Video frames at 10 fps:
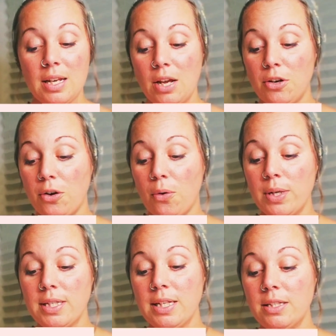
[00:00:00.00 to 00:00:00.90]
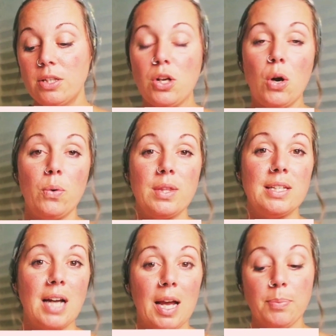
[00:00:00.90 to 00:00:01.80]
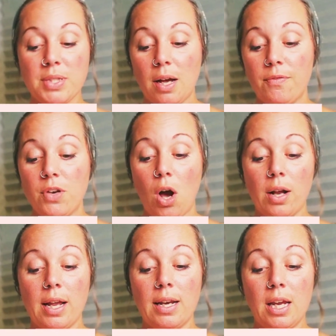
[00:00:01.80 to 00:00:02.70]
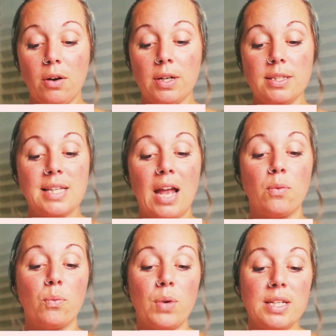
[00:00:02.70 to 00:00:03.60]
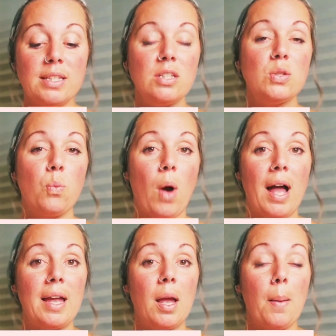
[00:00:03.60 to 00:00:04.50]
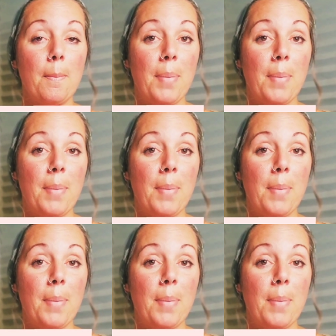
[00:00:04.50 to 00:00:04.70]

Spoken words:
Now you're going to need to know the types of non-adherence and reasons why